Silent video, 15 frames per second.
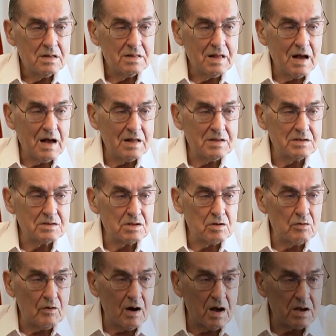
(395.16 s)
down in
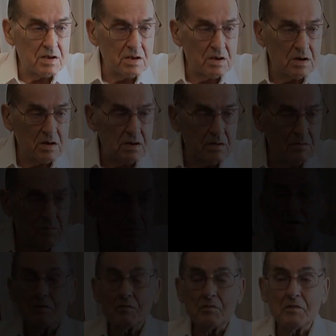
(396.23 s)
Slovakia.
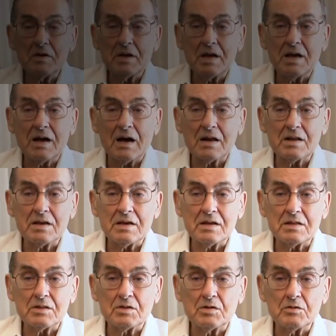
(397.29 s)
We got
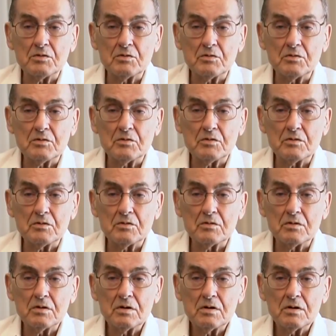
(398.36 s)
into